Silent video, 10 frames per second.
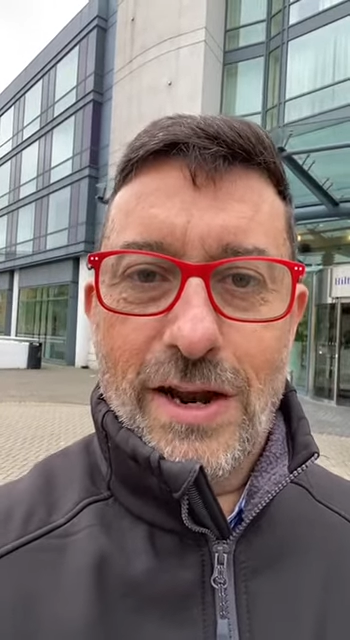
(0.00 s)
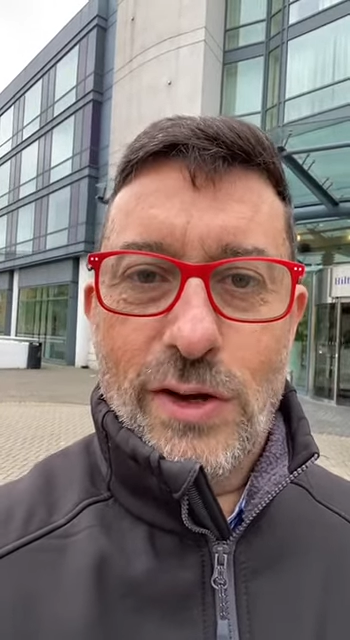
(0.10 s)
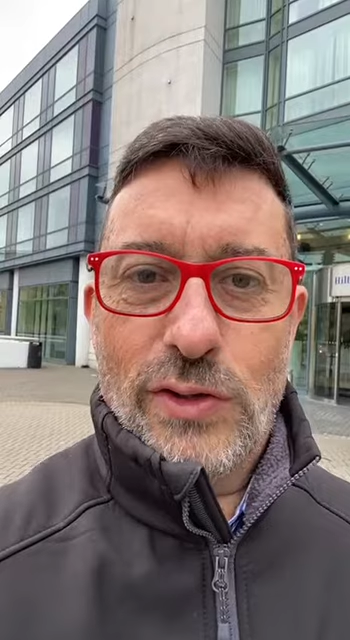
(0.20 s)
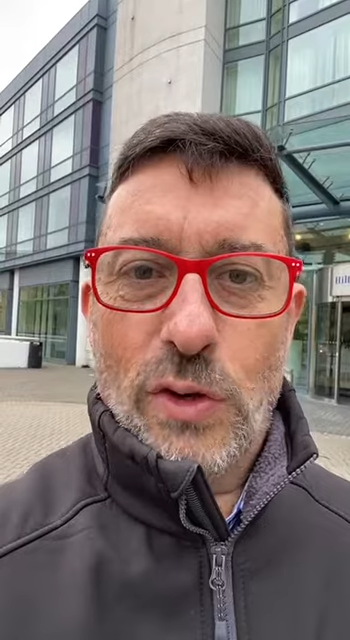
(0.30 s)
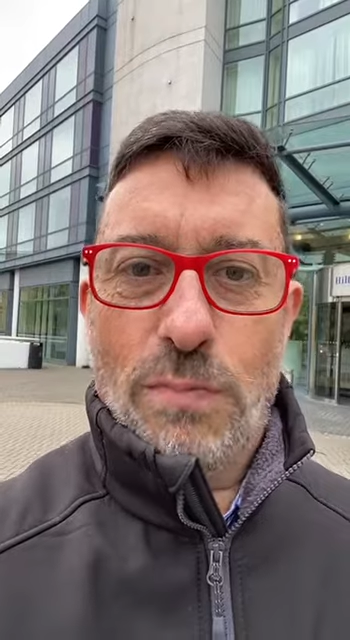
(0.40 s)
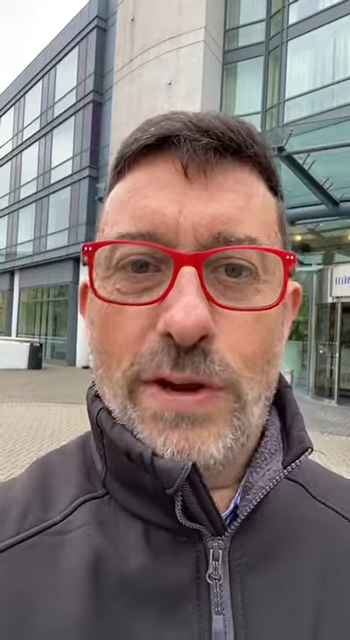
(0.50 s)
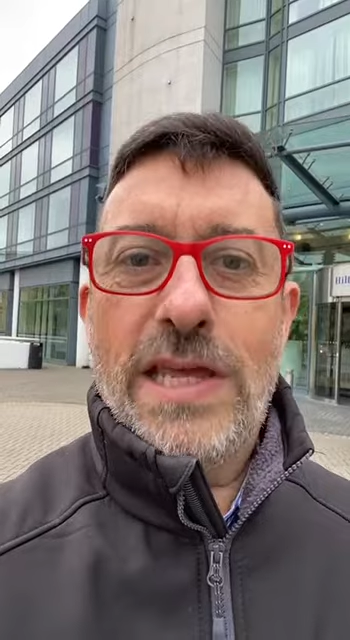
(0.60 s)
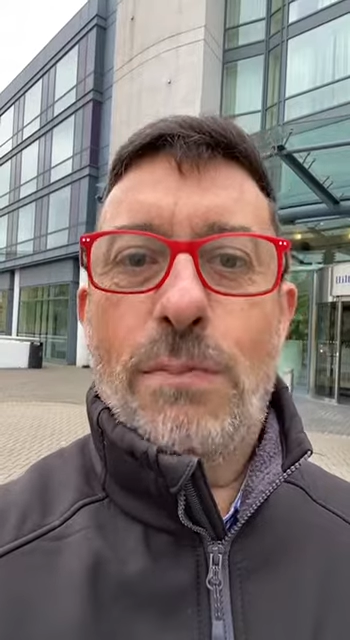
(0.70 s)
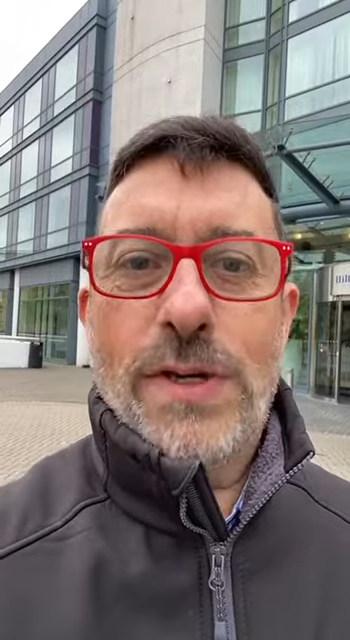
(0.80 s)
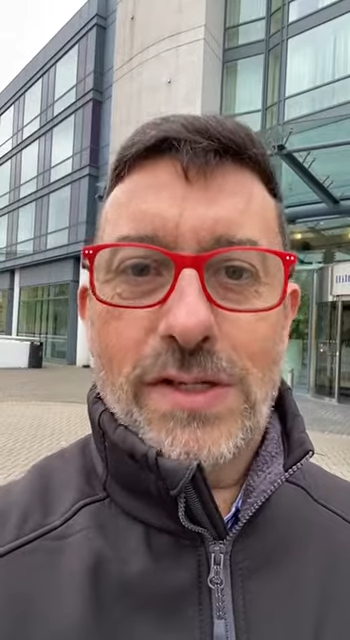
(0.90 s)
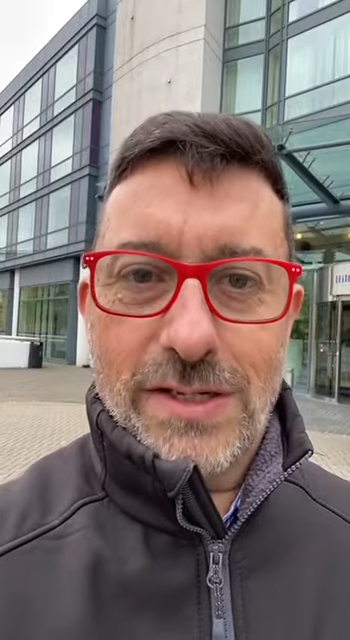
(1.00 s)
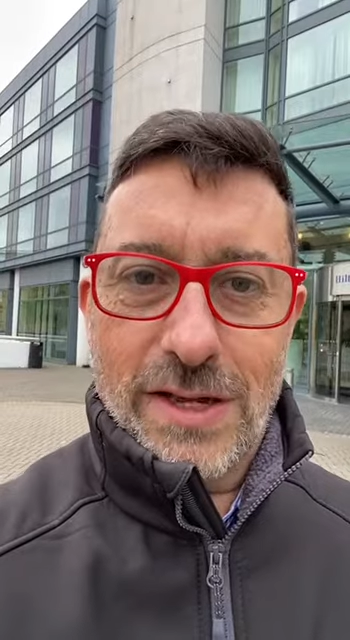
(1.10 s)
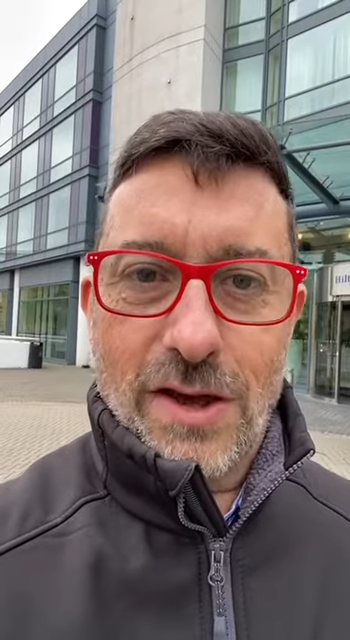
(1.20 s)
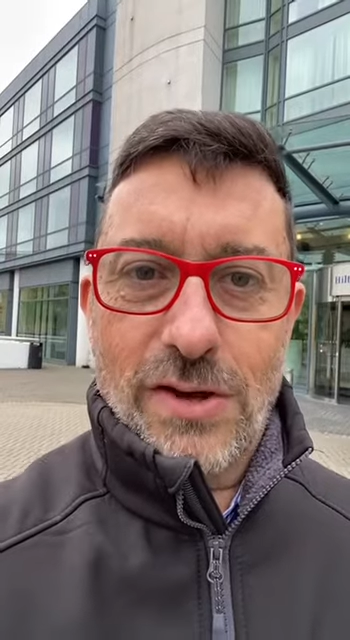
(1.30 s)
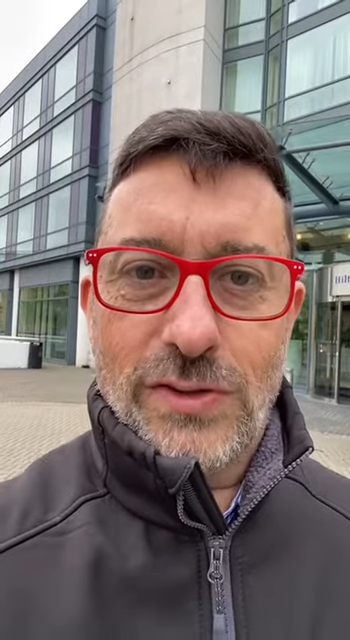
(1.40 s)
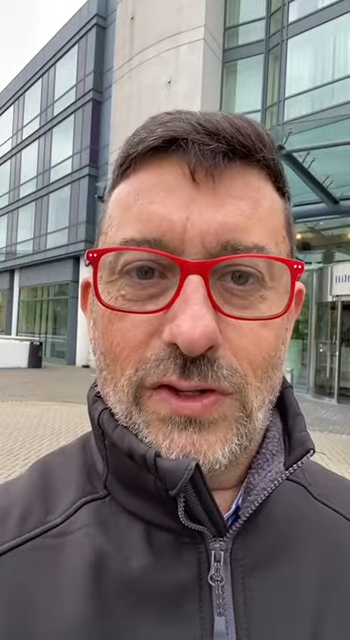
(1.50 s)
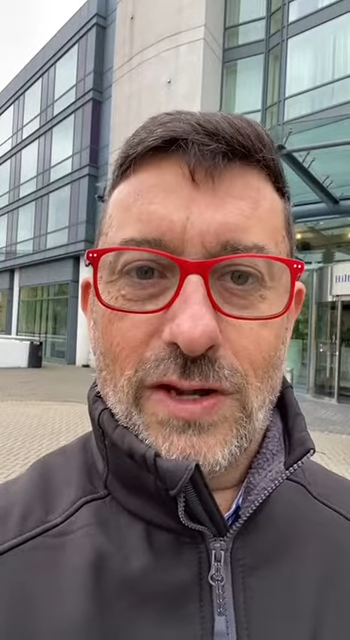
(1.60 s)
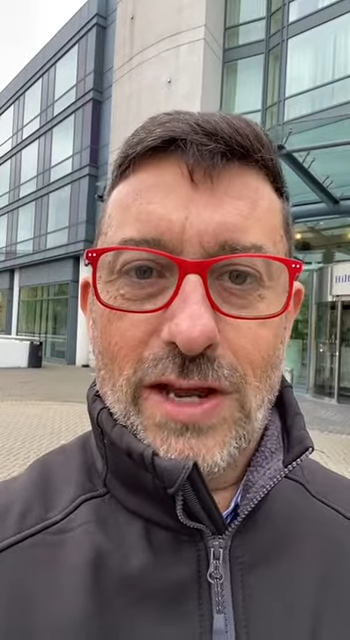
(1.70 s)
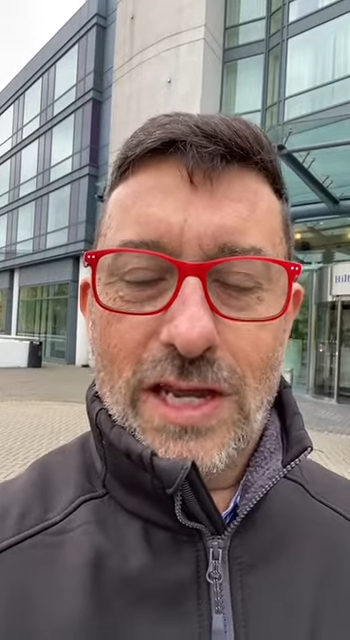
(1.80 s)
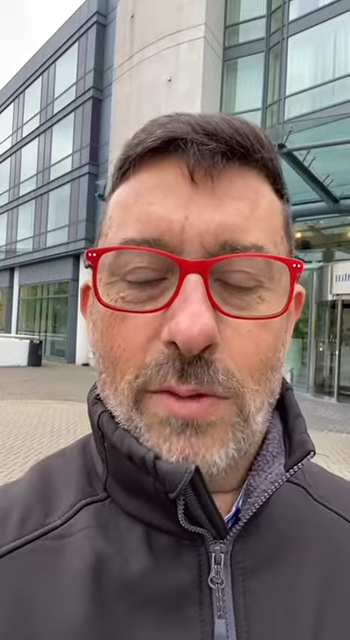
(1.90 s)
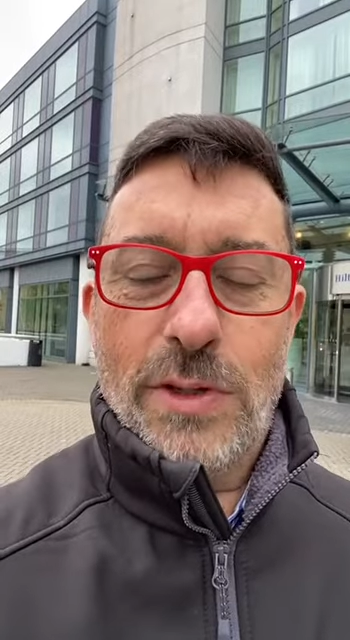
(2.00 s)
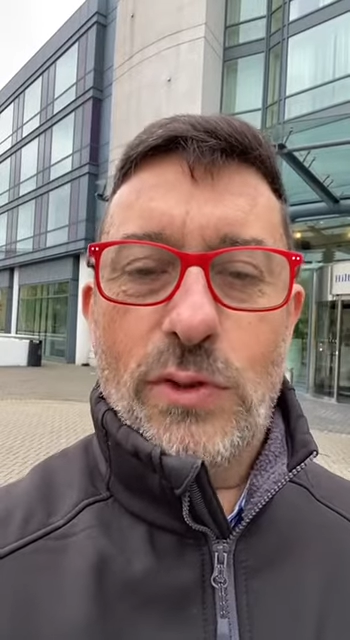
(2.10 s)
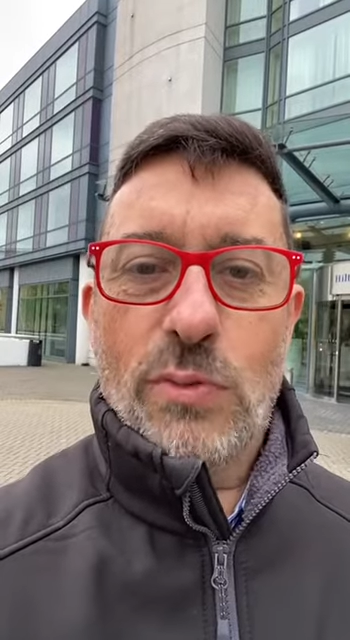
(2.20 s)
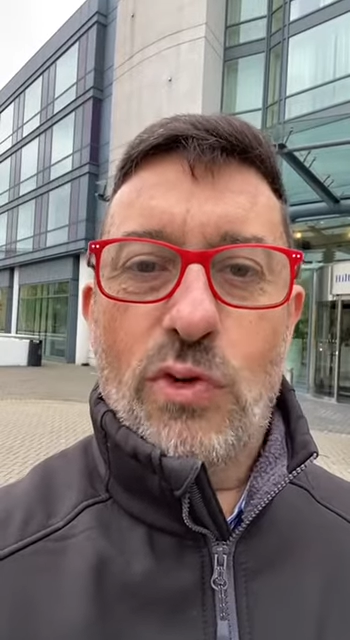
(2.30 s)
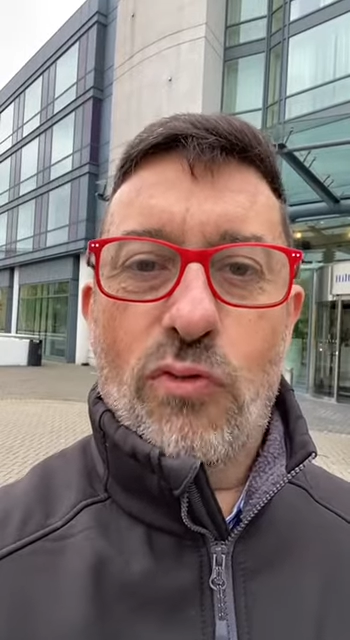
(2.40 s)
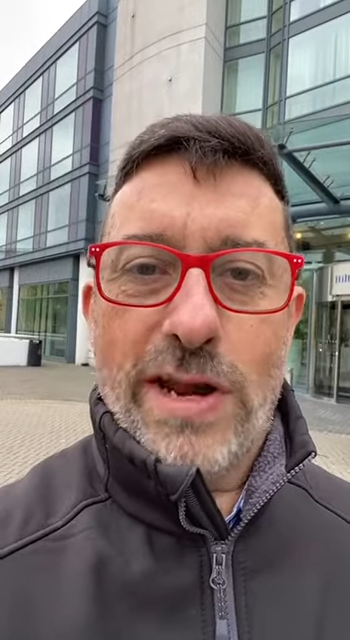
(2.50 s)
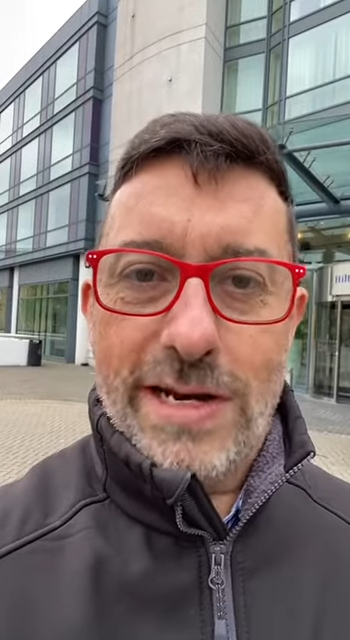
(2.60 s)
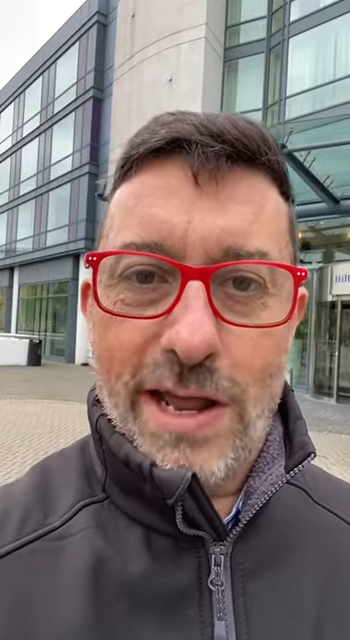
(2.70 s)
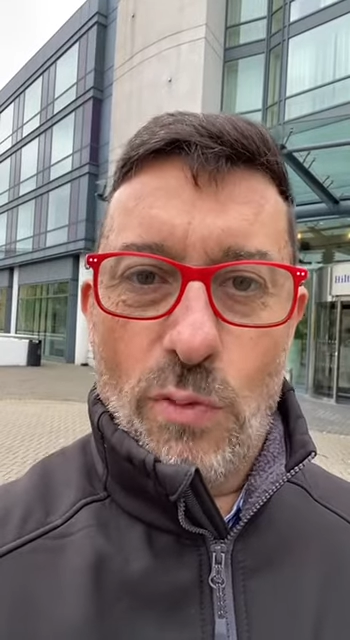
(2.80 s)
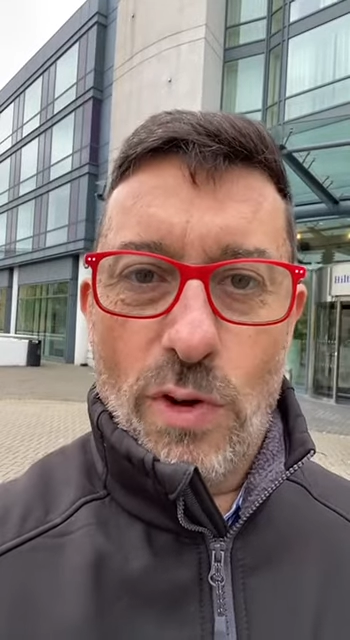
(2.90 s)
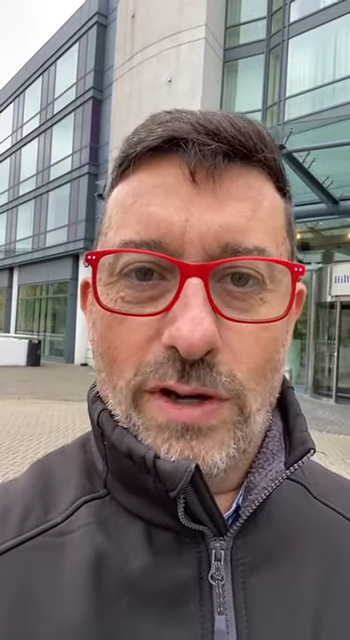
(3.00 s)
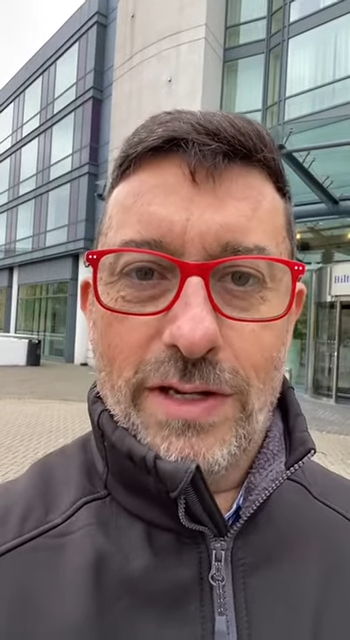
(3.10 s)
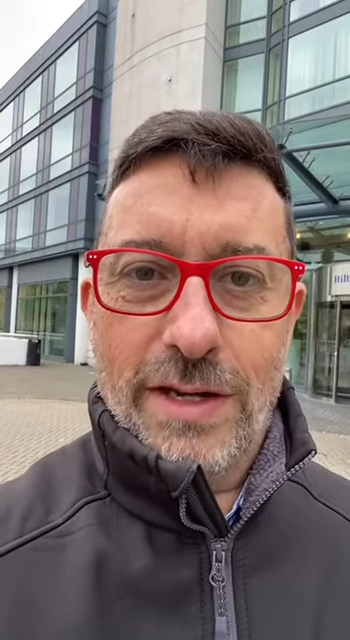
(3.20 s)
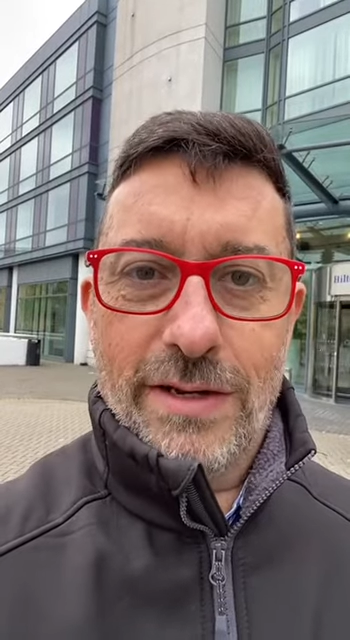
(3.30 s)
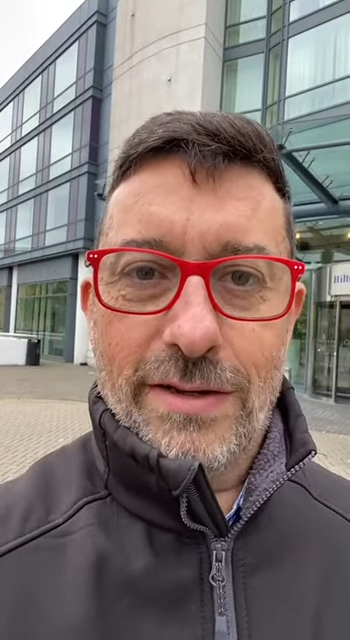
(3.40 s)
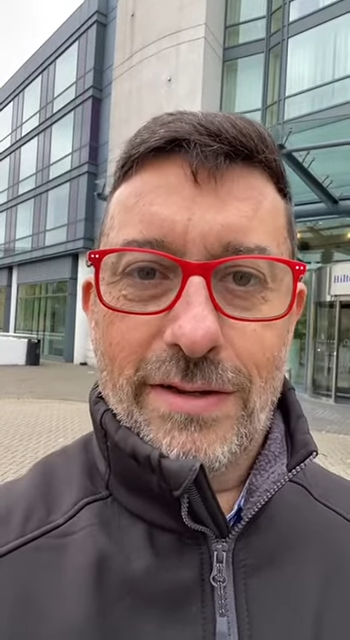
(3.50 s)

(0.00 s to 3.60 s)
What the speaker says: so bring your business cards, come and do some great networking.